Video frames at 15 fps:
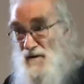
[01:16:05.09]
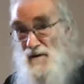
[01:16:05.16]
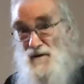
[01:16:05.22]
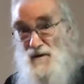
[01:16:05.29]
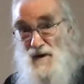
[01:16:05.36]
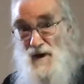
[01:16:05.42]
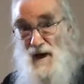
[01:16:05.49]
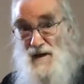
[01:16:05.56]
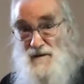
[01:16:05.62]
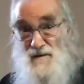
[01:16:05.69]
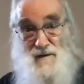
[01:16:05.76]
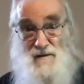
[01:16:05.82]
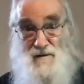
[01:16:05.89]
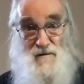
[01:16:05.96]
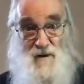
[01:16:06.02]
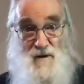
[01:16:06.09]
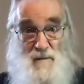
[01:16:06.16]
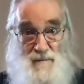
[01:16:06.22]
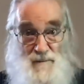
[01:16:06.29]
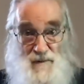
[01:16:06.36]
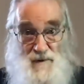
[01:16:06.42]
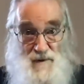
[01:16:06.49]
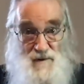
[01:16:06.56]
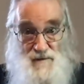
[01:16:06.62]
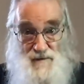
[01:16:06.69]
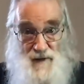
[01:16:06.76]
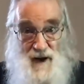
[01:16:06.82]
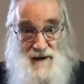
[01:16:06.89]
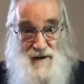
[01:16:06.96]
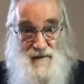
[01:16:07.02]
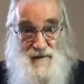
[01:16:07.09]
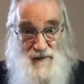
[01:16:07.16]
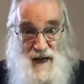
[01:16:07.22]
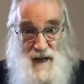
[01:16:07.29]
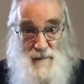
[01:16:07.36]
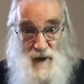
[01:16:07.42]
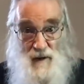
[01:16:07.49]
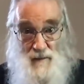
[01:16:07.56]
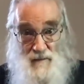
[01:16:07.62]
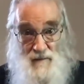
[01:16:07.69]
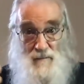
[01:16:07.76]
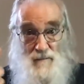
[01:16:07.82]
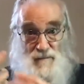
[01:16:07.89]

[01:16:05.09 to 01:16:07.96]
these guys that Trump is fond of naming,